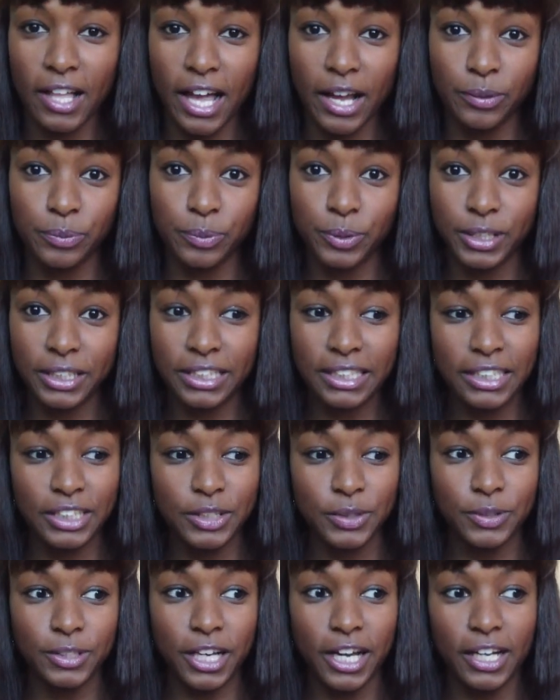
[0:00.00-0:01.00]
I really
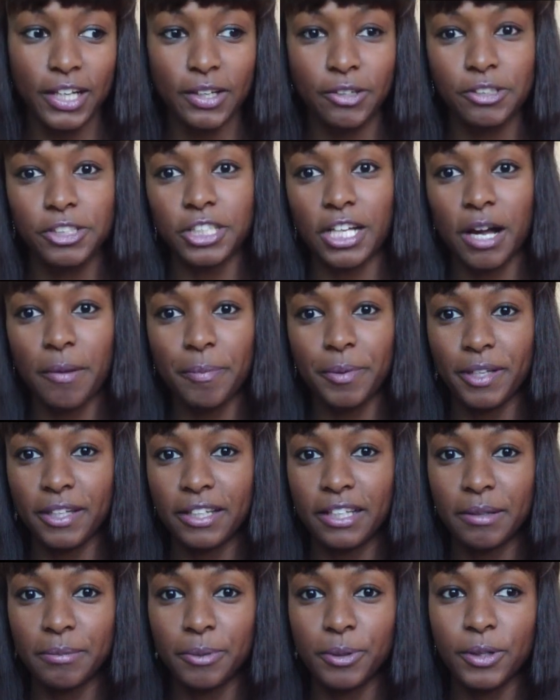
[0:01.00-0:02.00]
do not go
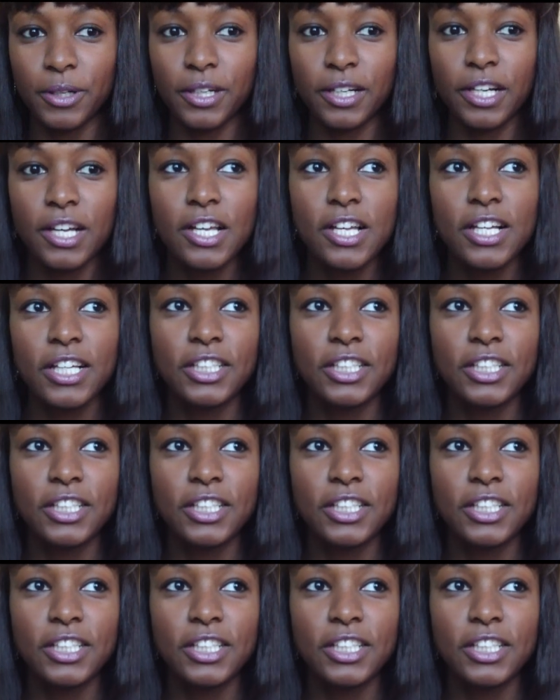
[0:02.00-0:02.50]
shopping anymore.